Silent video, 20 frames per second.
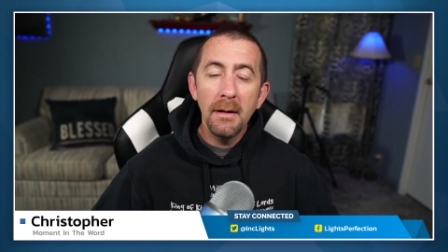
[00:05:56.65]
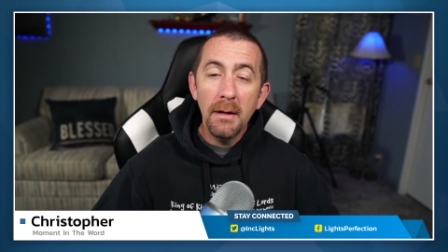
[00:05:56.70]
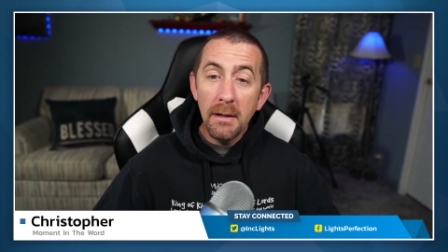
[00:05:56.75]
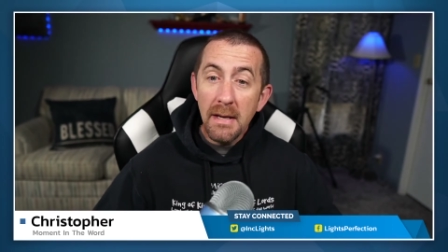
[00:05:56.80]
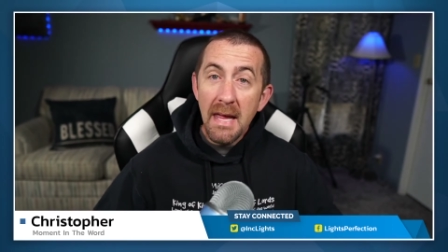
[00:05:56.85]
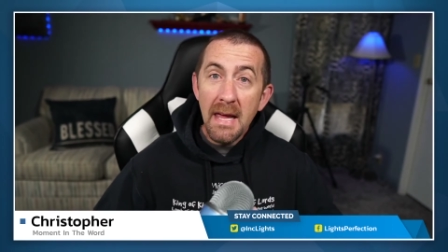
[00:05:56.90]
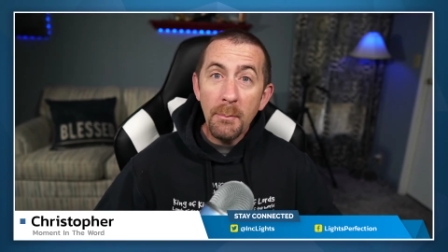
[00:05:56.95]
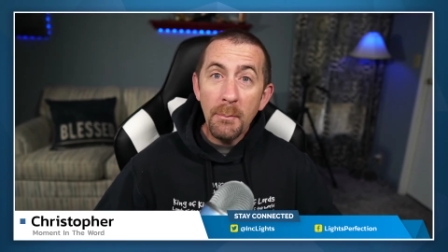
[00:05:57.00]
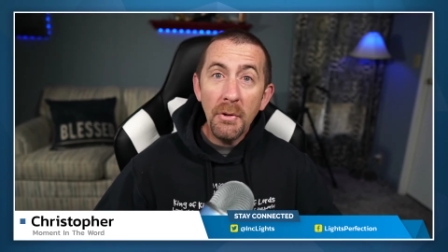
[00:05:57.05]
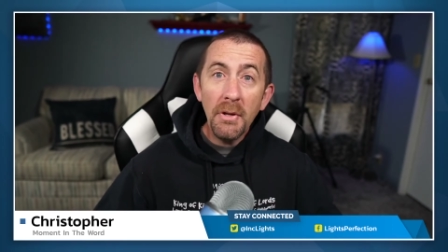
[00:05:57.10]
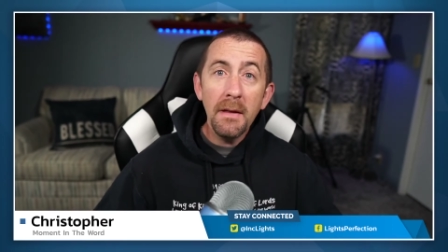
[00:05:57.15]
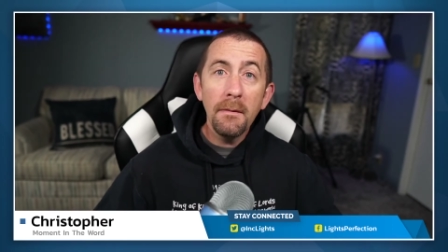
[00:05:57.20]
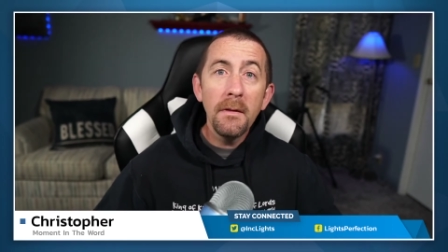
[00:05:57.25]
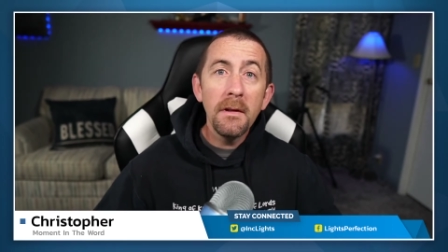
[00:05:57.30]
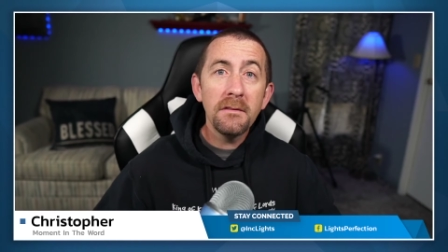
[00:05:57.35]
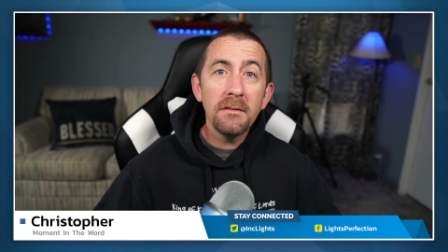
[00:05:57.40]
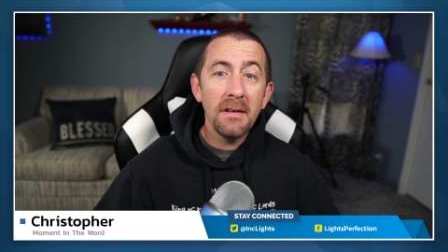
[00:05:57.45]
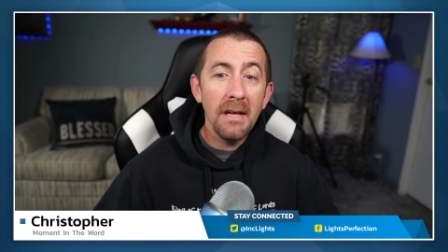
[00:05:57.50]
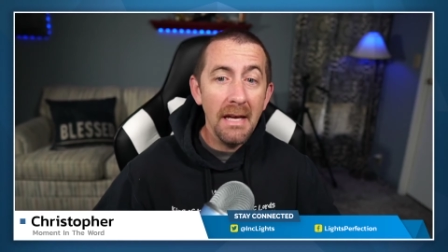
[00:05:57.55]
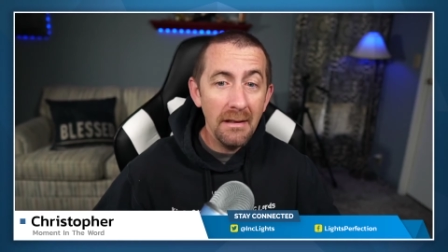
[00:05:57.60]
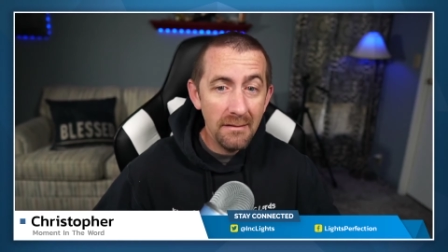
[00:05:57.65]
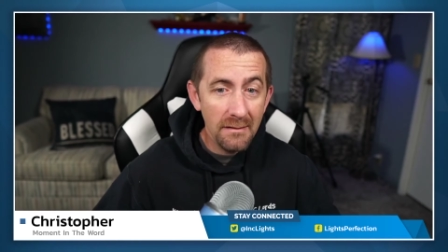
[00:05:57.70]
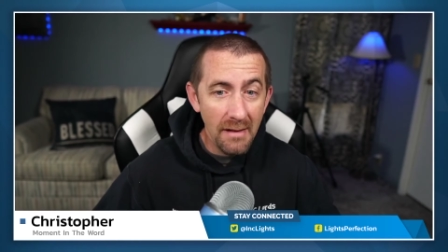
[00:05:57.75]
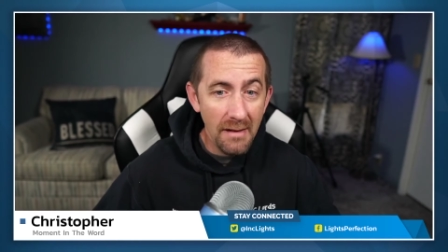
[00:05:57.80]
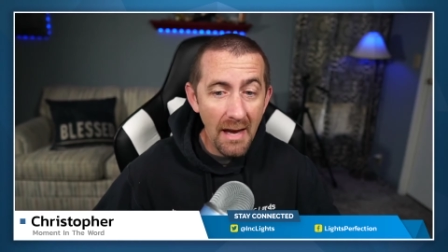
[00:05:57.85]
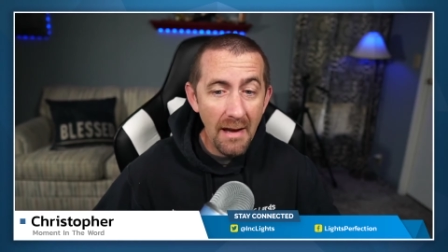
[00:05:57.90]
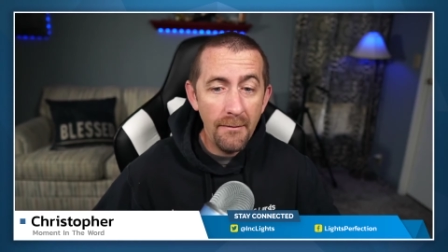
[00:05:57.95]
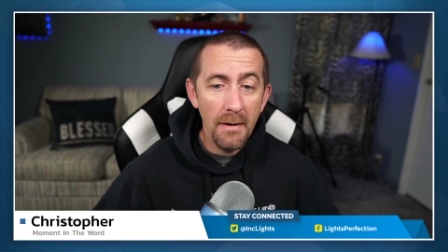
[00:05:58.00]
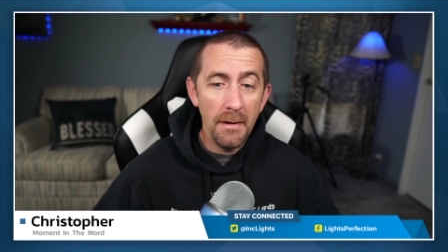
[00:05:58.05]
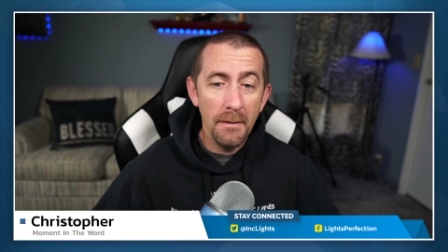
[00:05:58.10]
namely in this case,
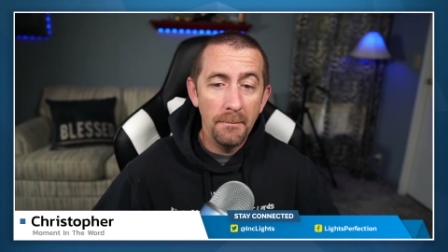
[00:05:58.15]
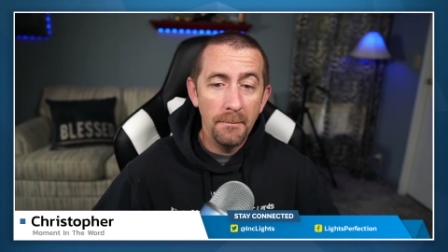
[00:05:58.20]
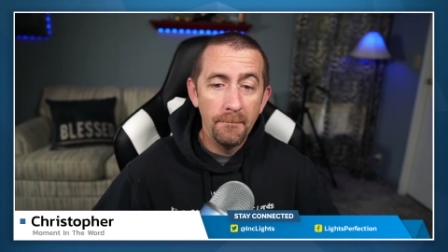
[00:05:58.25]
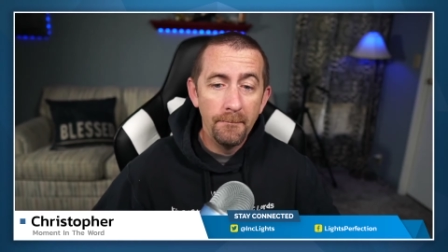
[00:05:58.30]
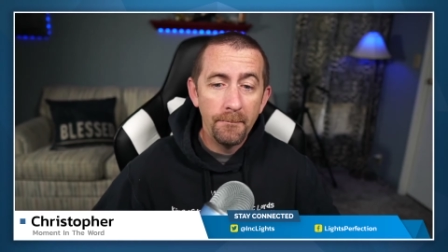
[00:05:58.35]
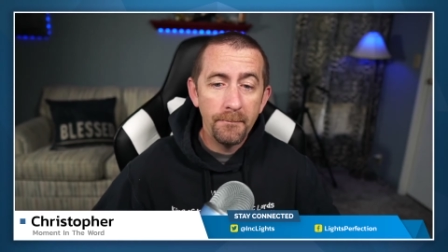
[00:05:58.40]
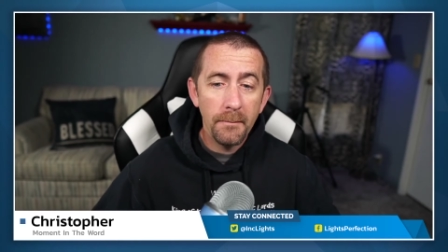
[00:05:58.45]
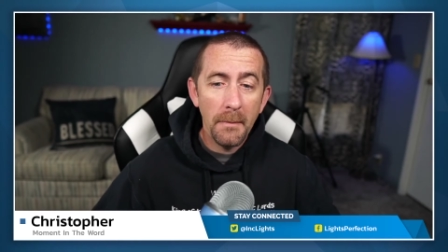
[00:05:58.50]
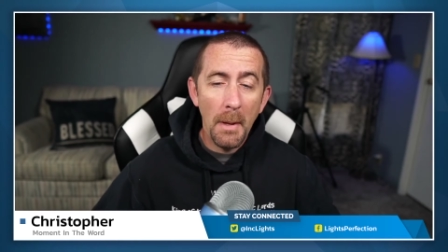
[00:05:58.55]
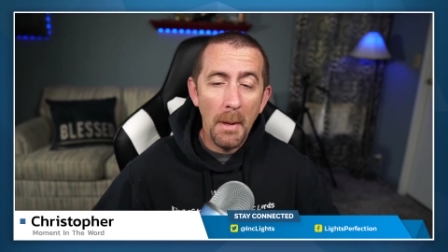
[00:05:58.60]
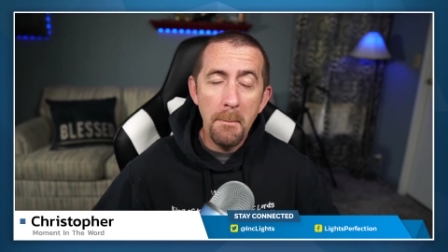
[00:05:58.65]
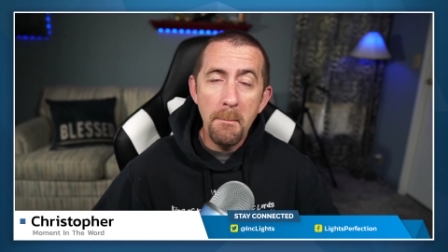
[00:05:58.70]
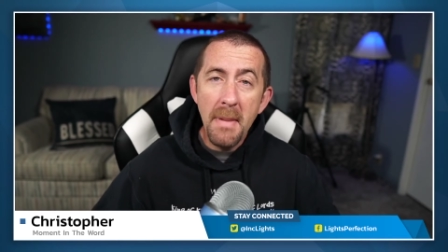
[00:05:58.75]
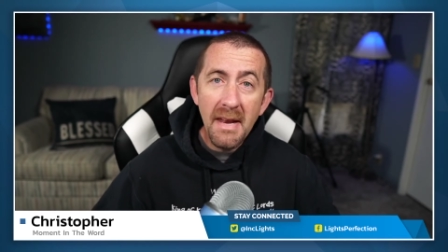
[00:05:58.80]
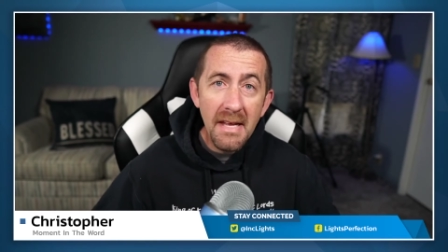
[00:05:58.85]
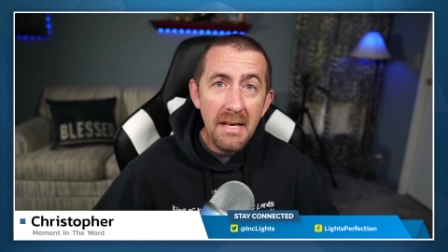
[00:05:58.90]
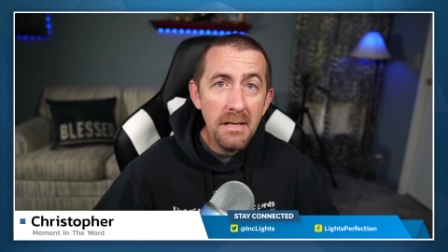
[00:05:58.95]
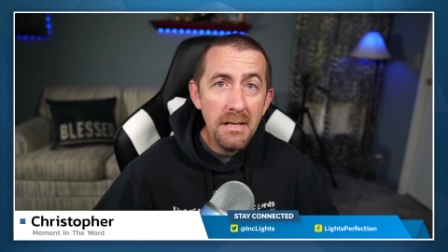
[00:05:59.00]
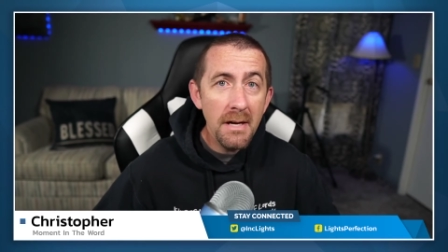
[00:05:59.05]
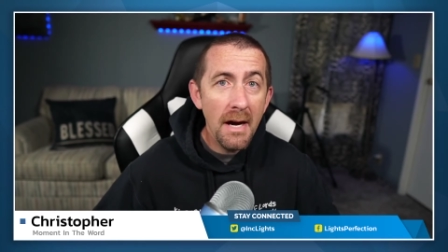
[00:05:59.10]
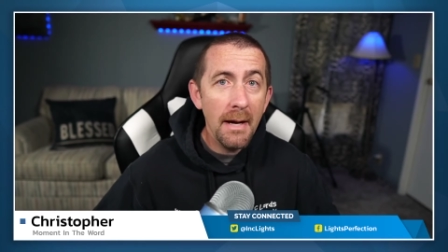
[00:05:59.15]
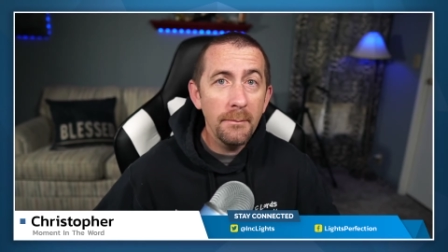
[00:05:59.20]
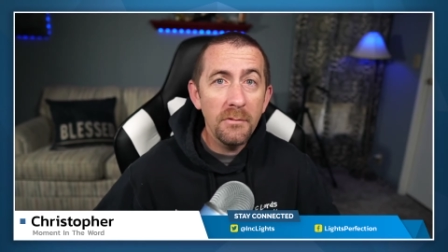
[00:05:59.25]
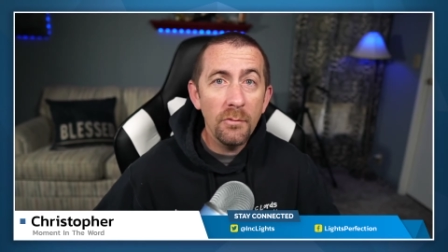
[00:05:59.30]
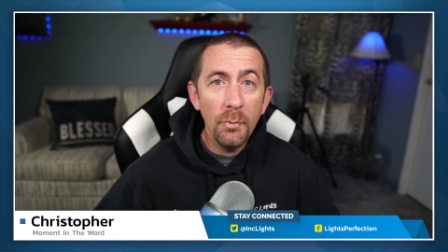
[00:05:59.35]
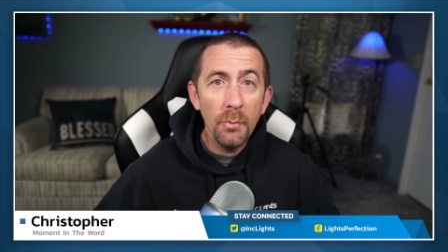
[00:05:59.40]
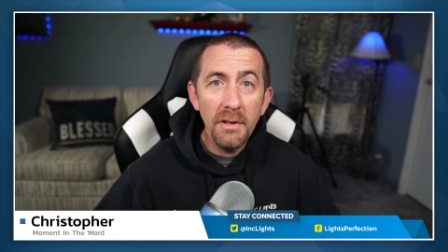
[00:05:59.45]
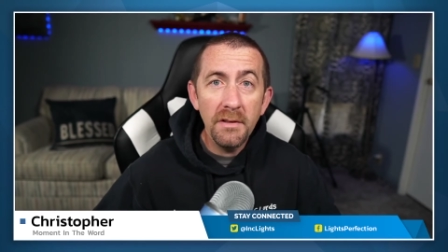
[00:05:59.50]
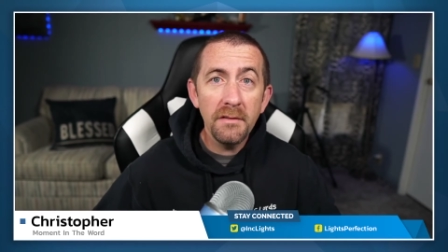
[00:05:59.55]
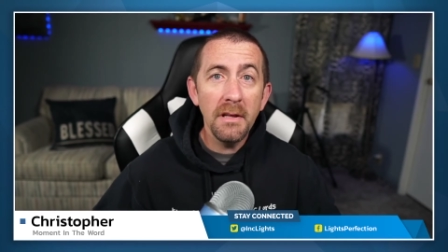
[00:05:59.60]
David, many
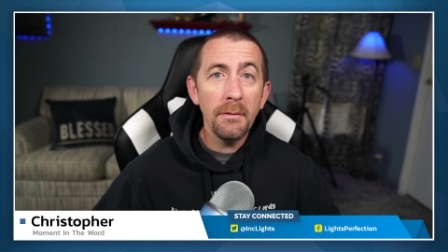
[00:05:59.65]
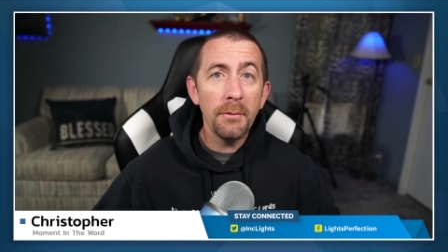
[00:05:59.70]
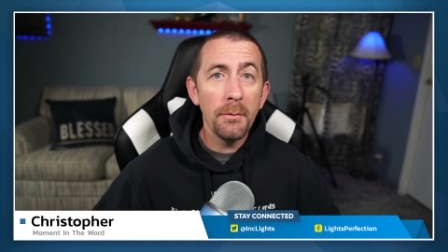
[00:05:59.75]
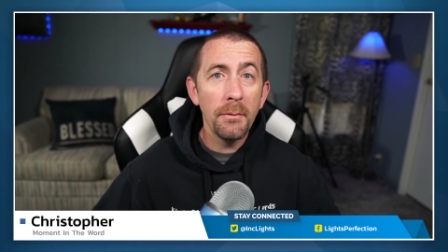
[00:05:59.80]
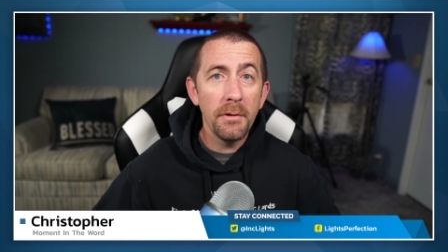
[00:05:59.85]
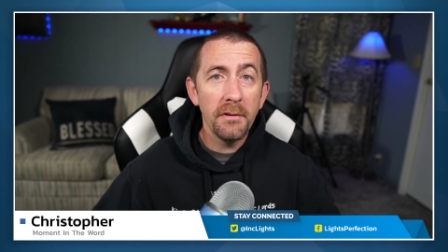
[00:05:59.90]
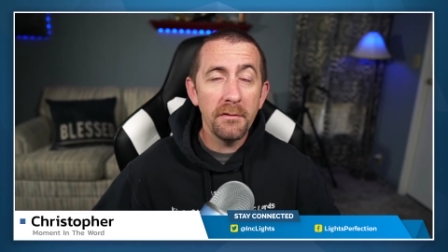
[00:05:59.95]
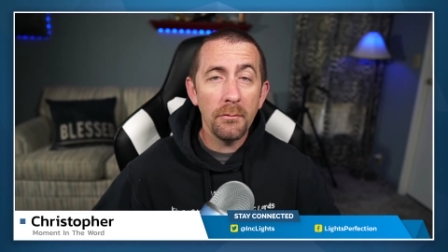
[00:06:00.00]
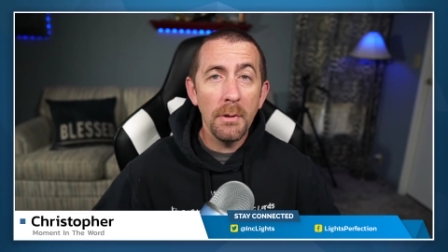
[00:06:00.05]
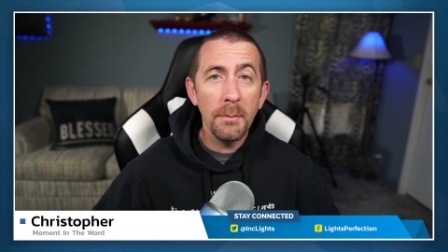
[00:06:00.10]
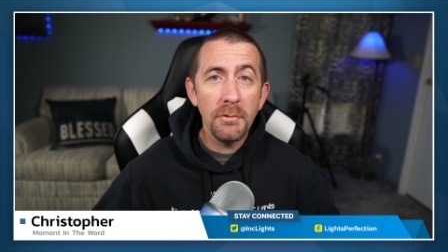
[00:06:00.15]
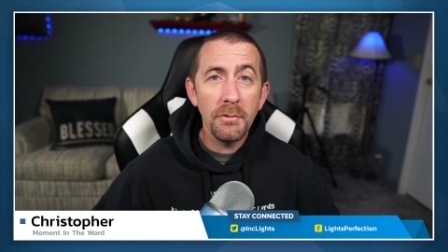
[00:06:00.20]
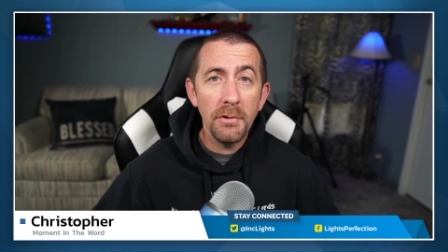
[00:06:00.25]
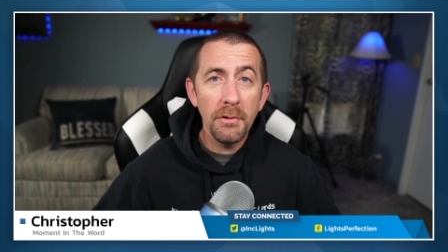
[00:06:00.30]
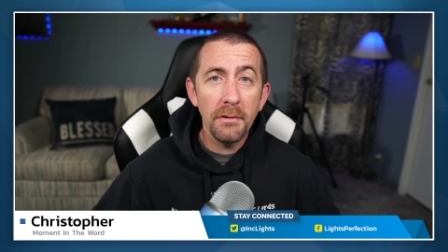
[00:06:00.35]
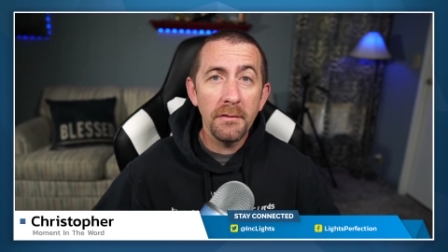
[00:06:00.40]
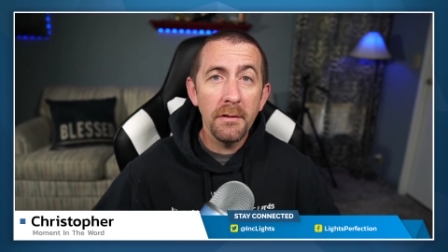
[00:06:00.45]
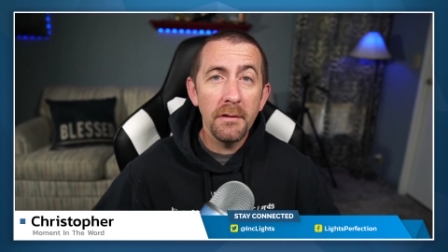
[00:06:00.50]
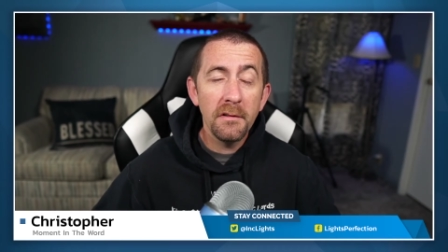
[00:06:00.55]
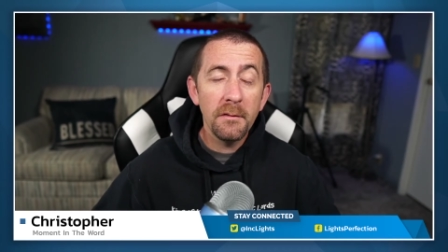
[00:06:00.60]
times we see through the scriptures